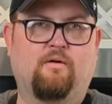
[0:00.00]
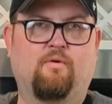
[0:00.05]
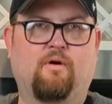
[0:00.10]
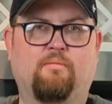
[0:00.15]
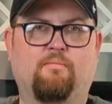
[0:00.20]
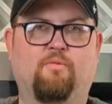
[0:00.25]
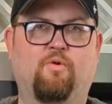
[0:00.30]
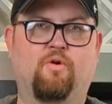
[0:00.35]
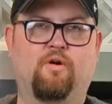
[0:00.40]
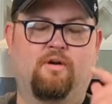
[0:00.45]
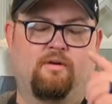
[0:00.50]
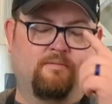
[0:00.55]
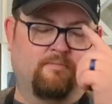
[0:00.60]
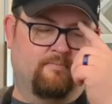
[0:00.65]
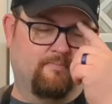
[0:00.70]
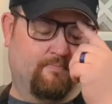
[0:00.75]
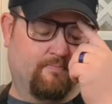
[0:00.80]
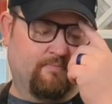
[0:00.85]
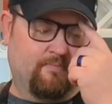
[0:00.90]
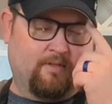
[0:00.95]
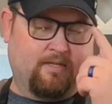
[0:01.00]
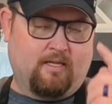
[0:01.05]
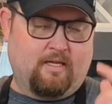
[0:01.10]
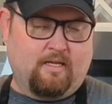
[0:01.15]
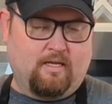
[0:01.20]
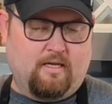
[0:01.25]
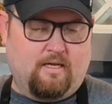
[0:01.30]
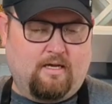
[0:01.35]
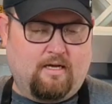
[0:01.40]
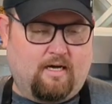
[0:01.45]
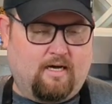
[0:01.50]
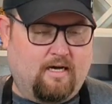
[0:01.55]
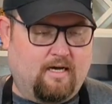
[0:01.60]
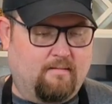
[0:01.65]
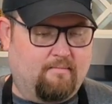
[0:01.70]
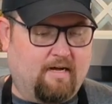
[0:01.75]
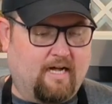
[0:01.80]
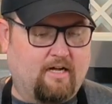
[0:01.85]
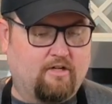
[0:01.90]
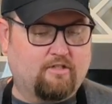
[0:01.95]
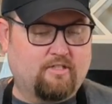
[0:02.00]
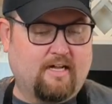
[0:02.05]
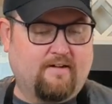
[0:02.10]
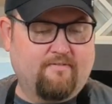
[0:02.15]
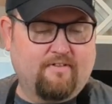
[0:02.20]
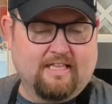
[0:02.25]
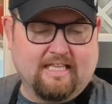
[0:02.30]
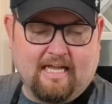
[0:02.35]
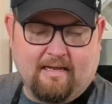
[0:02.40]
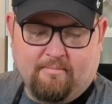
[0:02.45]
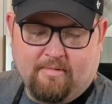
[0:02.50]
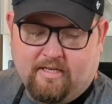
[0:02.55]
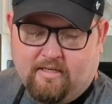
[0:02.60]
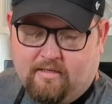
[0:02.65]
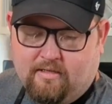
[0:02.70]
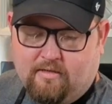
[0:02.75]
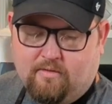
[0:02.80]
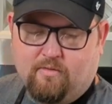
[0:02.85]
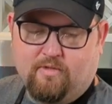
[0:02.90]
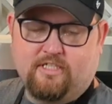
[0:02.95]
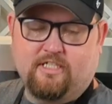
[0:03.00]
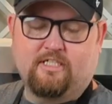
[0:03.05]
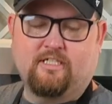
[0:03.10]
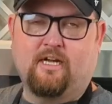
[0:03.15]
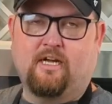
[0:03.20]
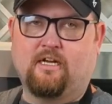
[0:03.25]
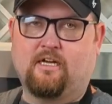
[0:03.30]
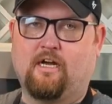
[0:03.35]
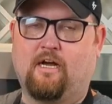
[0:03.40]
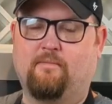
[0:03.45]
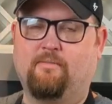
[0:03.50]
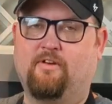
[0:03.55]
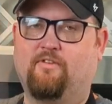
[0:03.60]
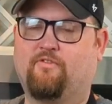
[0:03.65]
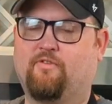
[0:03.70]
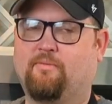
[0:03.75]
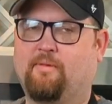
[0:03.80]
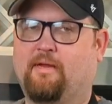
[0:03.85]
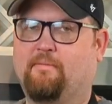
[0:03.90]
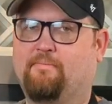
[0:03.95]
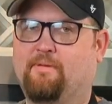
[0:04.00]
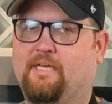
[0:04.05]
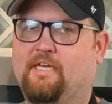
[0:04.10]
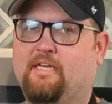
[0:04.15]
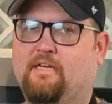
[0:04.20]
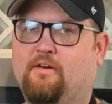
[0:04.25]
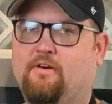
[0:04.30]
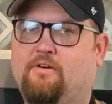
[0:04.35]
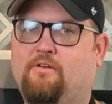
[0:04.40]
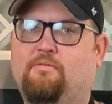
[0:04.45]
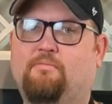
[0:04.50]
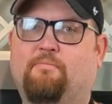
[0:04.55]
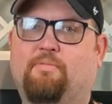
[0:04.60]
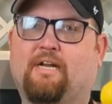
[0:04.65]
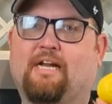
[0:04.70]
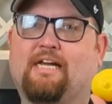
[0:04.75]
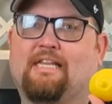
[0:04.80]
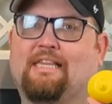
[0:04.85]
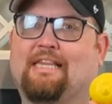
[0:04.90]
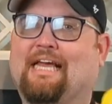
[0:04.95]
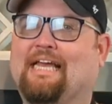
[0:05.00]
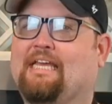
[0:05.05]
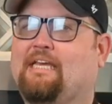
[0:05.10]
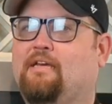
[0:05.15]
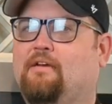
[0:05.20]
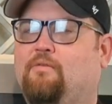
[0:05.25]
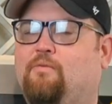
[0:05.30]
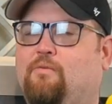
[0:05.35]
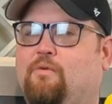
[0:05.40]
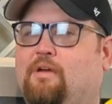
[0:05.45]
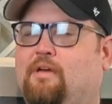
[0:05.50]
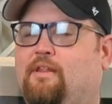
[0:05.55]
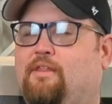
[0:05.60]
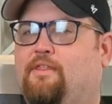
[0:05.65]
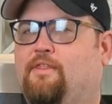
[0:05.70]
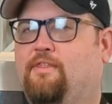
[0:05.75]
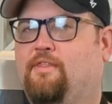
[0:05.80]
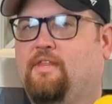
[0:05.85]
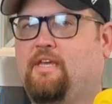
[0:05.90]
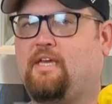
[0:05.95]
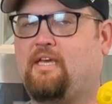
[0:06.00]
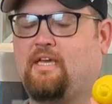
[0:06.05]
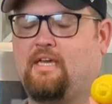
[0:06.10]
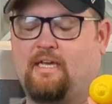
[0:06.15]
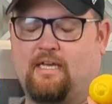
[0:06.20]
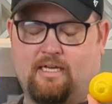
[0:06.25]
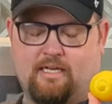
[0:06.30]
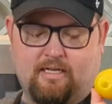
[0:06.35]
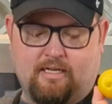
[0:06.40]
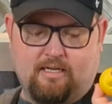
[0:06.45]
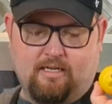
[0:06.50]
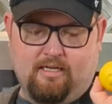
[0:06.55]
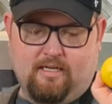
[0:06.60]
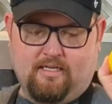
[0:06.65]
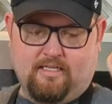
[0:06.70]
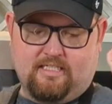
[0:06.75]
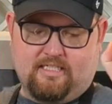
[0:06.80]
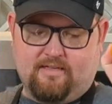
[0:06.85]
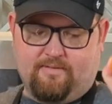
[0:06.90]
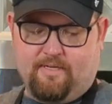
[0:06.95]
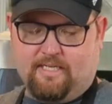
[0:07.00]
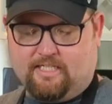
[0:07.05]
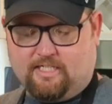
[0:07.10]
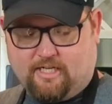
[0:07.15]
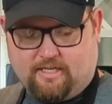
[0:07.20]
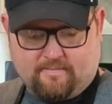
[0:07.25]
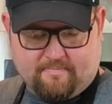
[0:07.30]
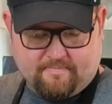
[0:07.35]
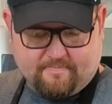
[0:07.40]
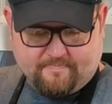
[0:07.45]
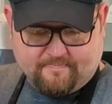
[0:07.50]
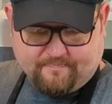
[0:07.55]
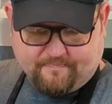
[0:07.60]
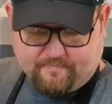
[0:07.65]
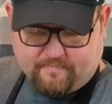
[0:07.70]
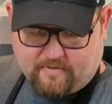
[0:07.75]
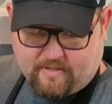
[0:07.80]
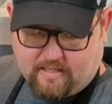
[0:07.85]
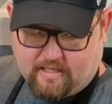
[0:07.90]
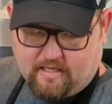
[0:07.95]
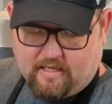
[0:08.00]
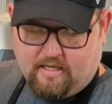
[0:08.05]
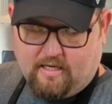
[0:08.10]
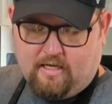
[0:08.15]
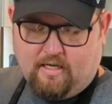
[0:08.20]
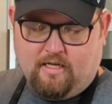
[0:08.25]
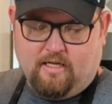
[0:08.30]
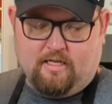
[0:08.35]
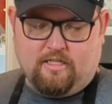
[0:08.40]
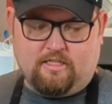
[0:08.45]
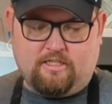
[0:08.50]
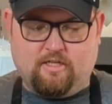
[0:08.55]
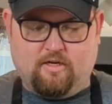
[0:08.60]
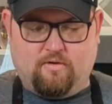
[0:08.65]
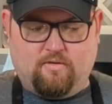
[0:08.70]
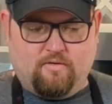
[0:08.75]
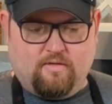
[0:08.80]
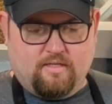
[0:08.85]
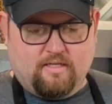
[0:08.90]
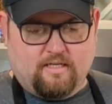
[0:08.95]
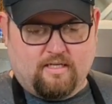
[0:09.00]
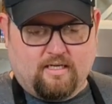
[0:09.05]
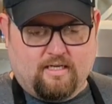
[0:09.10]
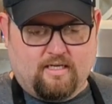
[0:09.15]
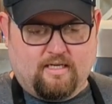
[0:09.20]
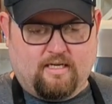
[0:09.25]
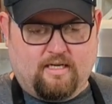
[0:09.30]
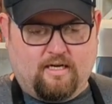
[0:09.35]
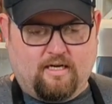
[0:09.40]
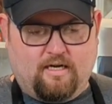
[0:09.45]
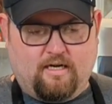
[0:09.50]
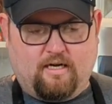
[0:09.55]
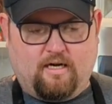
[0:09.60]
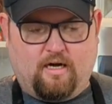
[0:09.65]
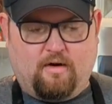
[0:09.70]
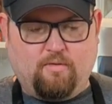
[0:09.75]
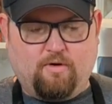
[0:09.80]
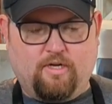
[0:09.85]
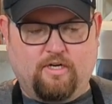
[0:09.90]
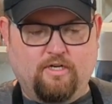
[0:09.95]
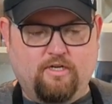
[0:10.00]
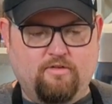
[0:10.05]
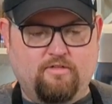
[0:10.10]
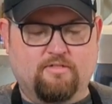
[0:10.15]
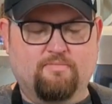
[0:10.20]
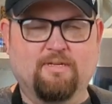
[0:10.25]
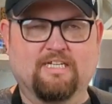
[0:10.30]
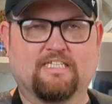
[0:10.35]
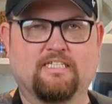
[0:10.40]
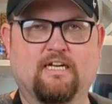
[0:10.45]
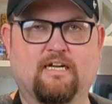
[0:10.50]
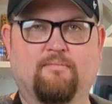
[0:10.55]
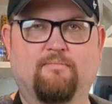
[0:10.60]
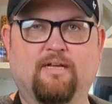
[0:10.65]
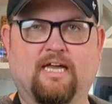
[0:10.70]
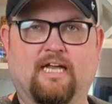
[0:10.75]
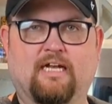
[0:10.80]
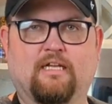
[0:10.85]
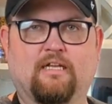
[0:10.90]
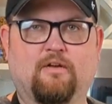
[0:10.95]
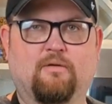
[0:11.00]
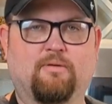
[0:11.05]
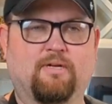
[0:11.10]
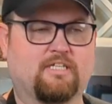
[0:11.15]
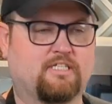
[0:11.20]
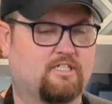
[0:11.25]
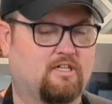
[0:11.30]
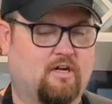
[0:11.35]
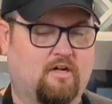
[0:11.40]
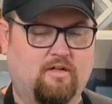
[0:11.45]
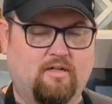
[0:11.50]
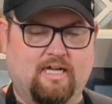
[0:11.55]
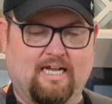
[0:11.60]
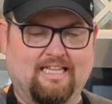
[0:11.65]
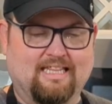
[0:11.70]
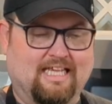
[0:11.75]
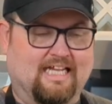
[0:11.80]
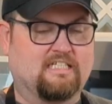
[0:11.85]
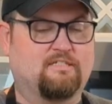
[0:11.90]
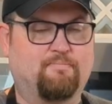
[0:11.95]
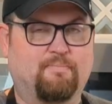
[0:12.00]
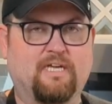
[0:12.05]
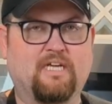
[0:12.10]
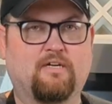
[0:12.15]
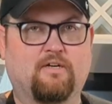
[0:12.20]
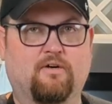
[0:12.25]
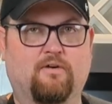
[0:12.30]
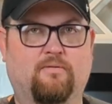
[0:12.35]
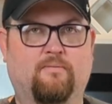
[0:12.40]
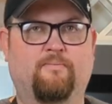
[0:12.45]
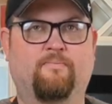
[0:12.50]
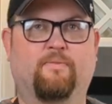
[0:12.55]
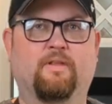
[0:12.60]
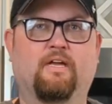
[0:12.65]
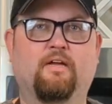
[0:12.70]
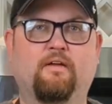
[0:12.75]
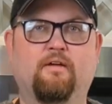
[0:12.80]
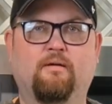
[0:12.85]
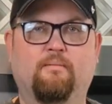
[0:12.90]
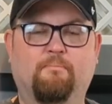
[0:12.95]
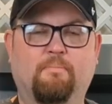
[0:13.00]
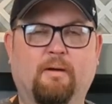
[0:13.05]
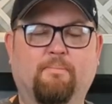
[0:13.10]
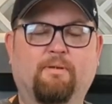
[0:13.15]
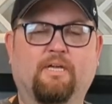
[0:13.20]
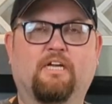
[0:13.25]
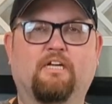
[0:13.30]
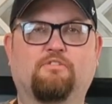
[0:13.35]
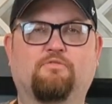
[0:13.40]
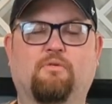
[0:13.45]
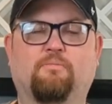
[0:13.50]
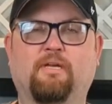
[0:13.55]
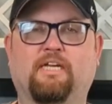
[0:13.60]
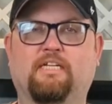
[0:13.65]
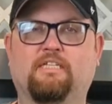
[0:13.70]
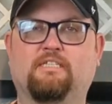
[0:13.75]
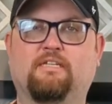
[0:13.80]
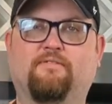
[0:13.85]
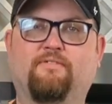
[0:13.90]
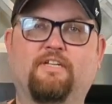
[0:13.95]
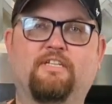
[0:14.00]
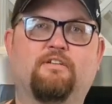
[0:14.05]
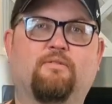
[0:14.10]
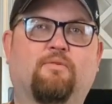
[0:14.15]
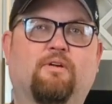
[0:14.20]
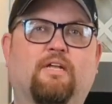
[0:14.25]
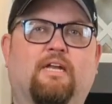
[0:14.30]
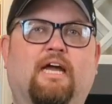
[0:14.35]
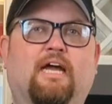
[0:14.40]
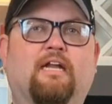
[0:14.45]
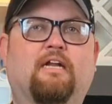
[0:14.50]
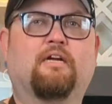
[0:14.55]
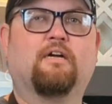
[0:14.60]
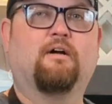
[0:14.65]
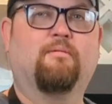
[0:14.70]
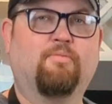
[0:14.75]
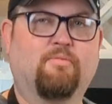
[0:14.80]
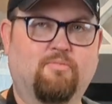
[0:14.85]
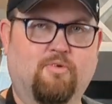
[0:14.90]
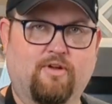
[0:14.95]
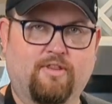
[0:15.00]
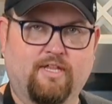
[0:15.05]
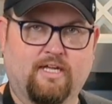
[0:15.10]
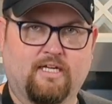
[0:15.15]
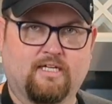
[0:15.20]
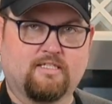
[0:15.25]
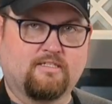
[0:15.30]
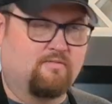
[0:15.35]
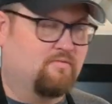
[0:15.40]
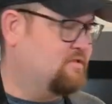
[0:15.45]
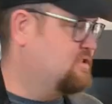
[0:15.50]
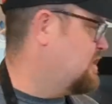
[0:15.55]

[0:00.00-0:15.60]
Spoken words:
want more. I also have lemon, which is not common for my pico, but I like it with the ceviche. So all we're gonna do is mix it up, add a little bit of salt, and that's pico. But because we're making ceviche, we're gonna add a couple more things.